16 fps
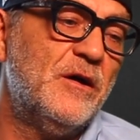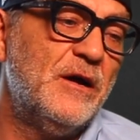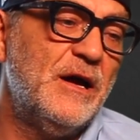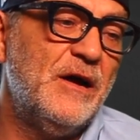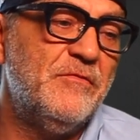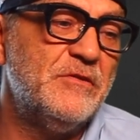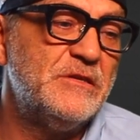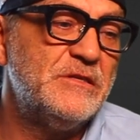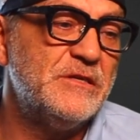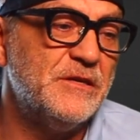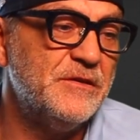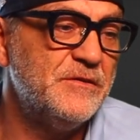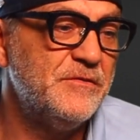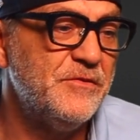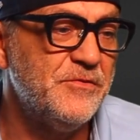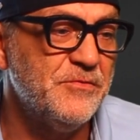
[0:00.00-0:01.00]
Everton
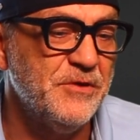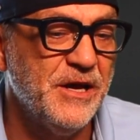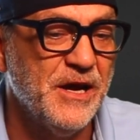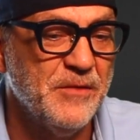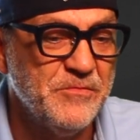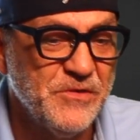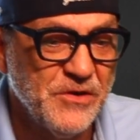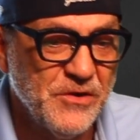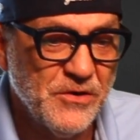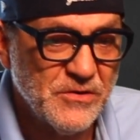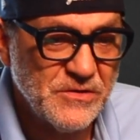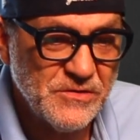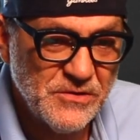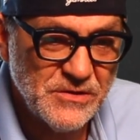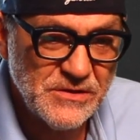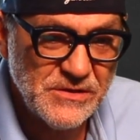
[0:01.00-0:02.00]
3 games ago,
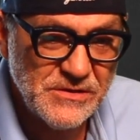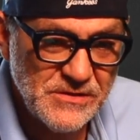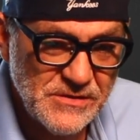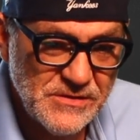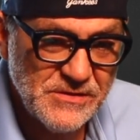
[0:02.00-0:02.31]
so it's.